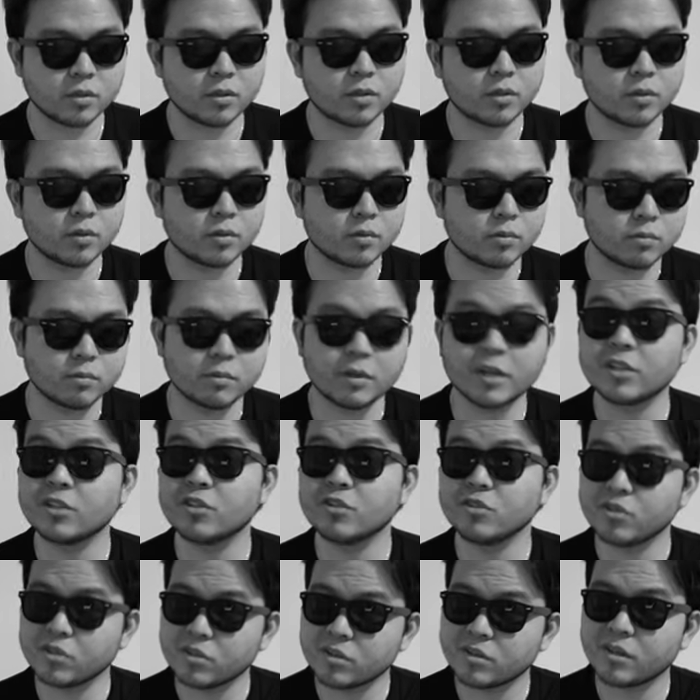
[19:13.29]
to do. And
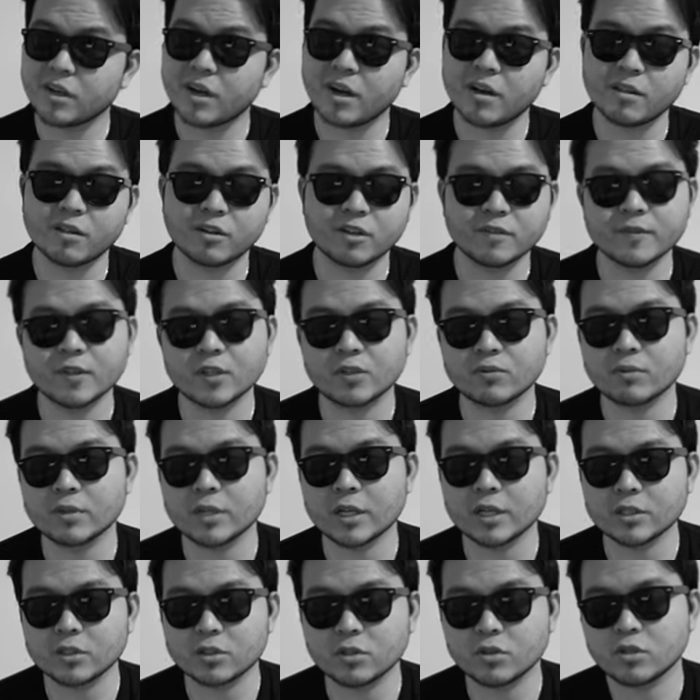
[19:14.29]
you shouldn't either if you're in a
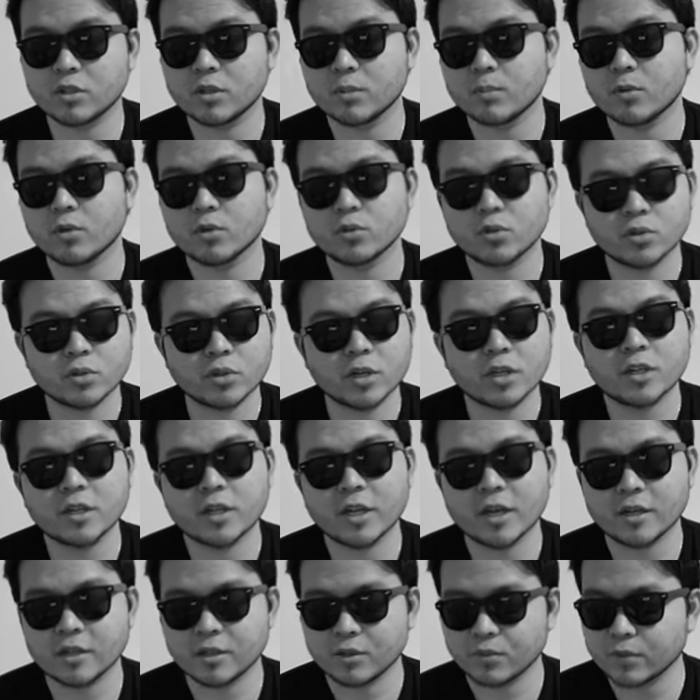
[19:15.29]
relationship or trying to
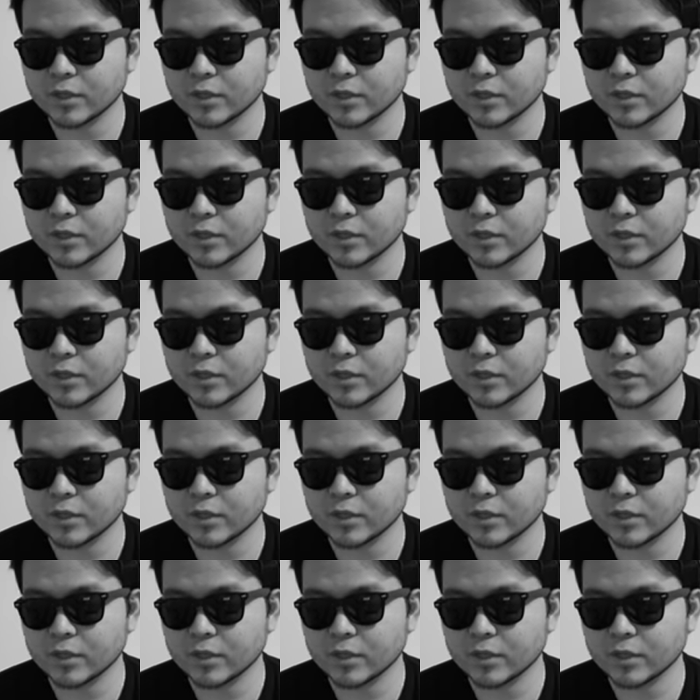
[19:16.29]
get in a